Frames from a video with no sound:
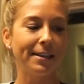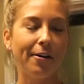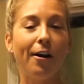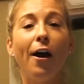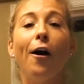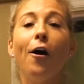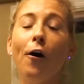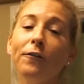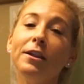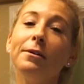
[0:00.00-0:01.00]
So
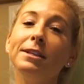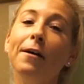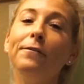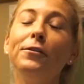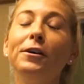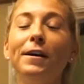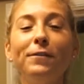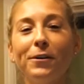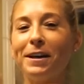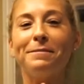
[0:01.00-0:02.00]
hopefully that was helpful.
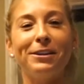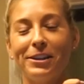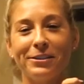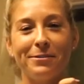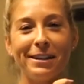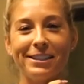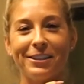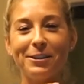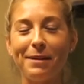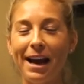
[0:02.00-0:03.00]
If you are in my transformation
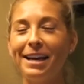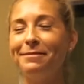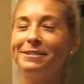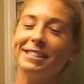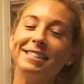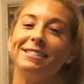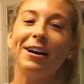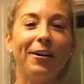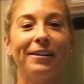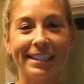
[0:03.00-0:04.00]
group, I am just
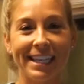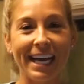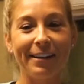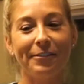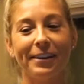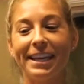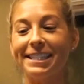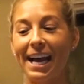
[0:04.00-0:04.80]
so excited for this.